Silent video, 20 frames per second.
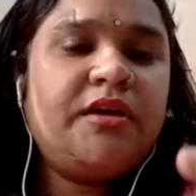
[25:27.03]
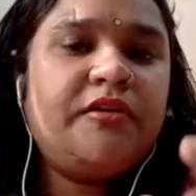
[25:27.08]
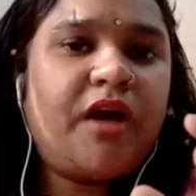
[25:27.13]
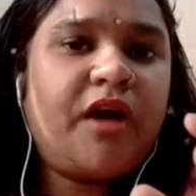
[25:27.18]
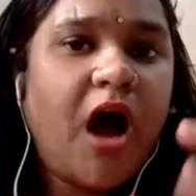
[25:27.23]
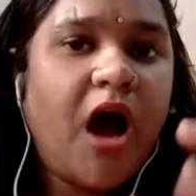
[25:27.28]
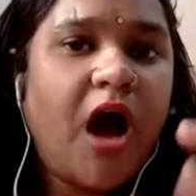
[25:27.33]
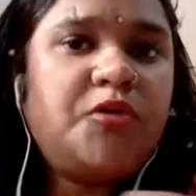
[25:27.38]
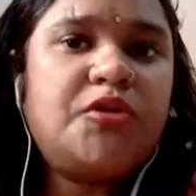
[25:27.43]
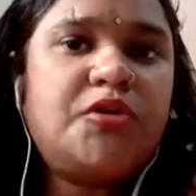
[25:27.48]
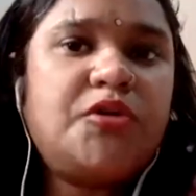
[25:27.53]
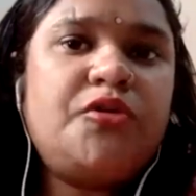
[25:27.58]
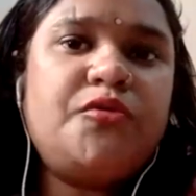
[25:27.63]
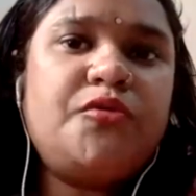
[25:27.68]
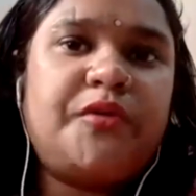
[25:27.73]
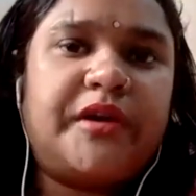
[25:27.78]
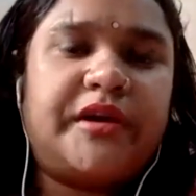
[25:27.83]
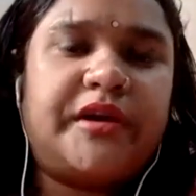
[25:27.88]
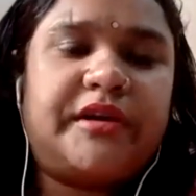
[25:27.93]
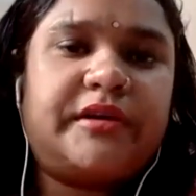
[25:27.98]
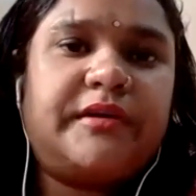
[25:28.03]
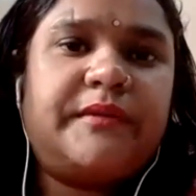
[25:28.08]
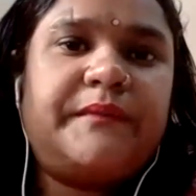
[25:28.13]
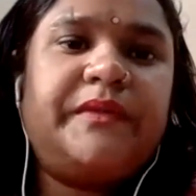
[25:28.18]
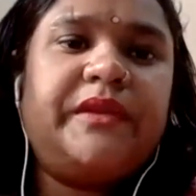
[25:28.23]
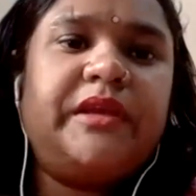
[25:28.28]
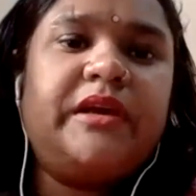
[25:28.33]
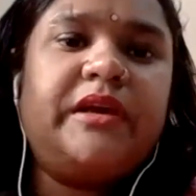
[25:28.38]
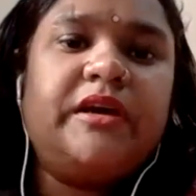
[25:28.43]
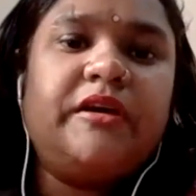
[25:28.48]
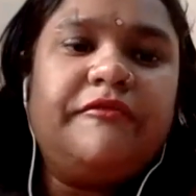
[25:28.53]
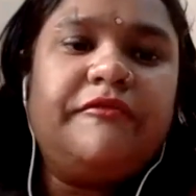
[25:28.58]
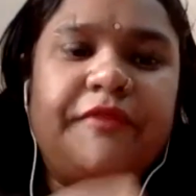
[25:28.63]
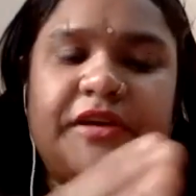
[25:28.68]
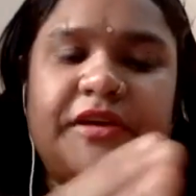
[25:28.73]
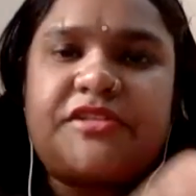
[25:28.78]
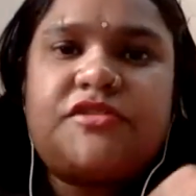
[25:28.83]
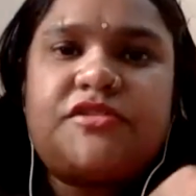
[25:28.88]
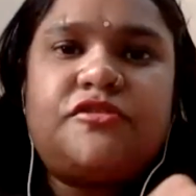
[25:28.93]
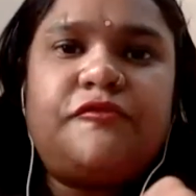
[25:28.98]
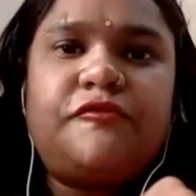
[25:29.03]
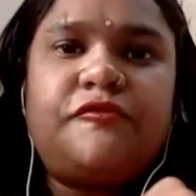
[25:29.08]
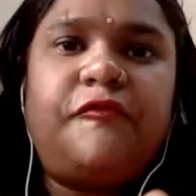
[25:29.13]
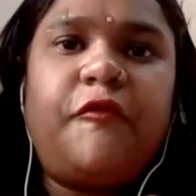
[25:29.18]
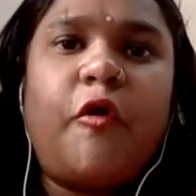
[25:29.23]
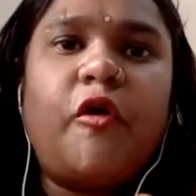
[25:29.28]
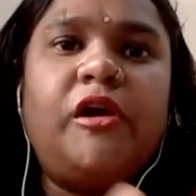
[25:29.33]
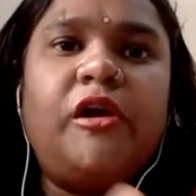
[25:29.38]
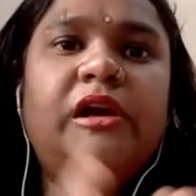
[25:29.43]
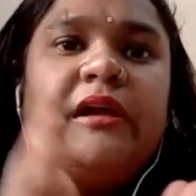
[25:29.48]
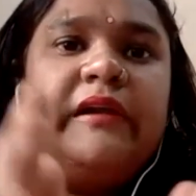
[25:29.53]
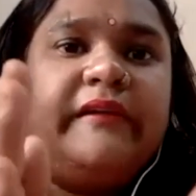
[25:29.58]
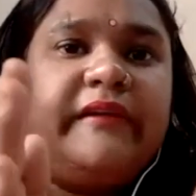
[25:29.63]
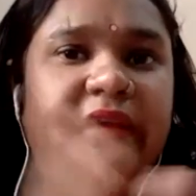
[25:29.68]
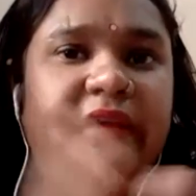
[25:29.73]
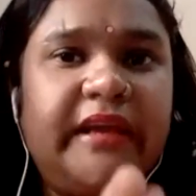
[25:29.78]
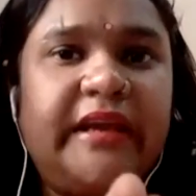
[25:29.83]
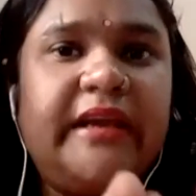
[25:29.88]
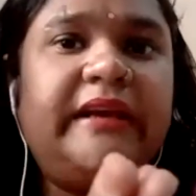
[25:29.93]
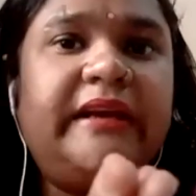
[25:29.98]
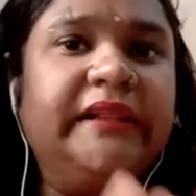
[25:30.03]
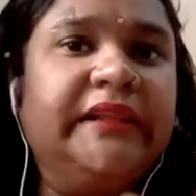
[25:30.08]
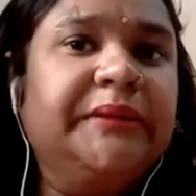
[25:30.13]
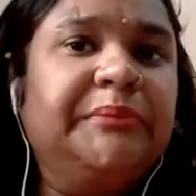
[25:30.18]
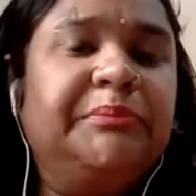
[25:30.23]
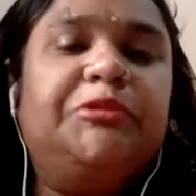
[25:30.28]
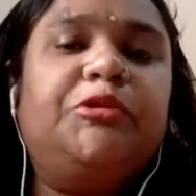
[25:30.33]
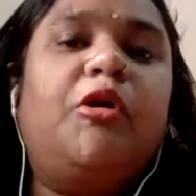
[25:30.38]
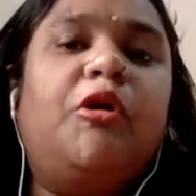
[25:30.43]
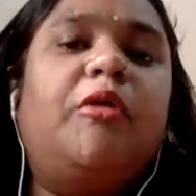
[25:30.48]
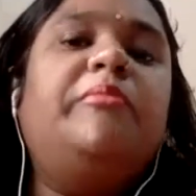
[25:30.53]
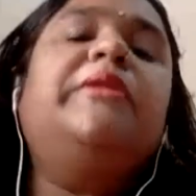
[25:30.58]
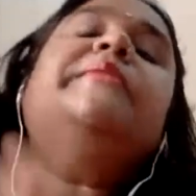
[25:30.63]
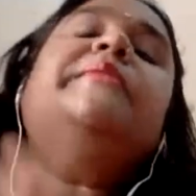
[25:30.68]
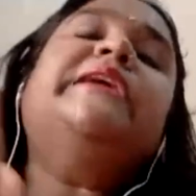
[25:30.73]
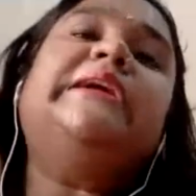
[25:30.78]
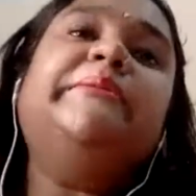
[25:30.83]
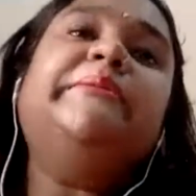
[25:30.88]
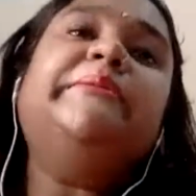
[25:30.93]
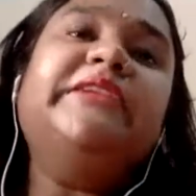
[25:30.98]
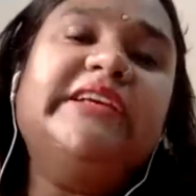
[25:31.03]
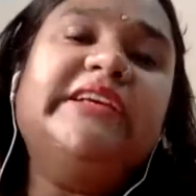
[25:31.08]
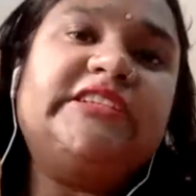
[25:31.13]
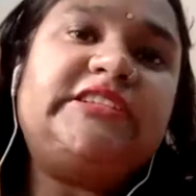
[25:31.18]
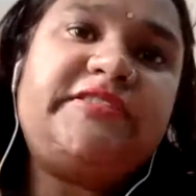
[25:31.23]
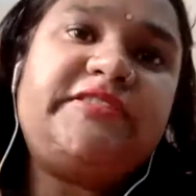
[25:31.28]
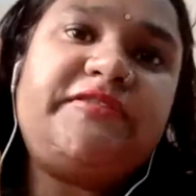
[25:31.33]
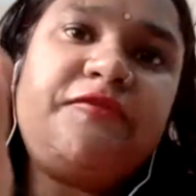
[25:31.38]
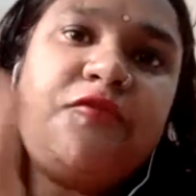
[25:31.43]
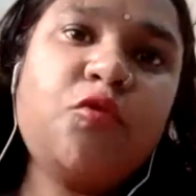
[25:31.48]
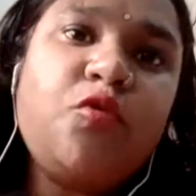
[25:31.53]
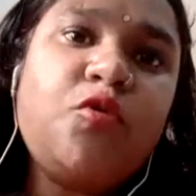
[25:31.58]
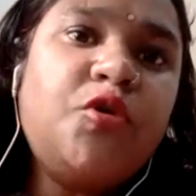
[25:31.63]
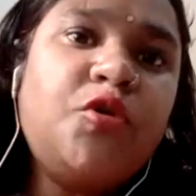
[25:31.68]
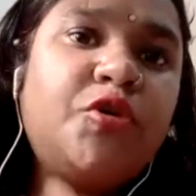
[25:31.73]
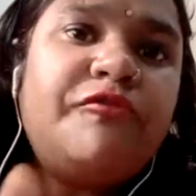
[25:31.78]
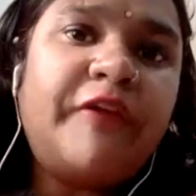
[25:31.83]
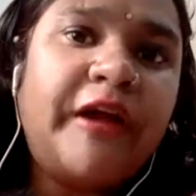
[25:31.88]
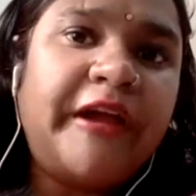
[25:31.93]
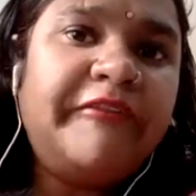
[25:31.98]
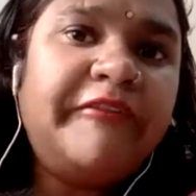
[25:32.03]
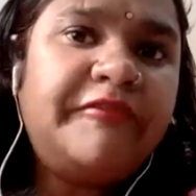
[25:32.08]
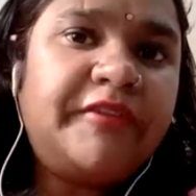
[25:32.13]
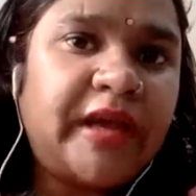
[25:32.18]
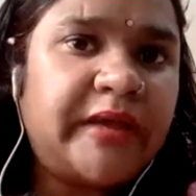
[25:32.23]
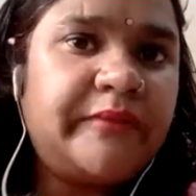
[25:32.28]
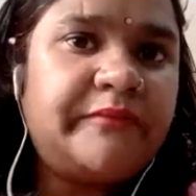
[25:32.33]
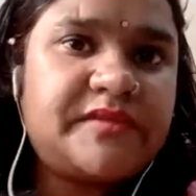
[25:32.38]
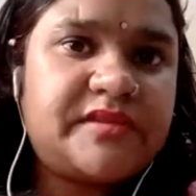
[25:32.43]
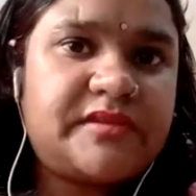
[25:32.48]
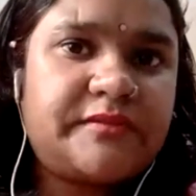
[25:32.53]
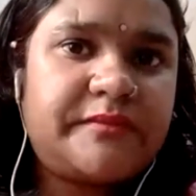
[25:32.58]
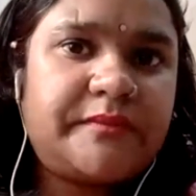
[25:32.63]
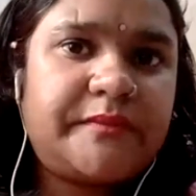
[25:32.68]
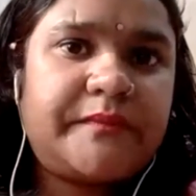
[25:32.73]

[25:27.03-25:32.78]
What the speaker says: How to do it? First of all, read the problem at least 4 to 5 times.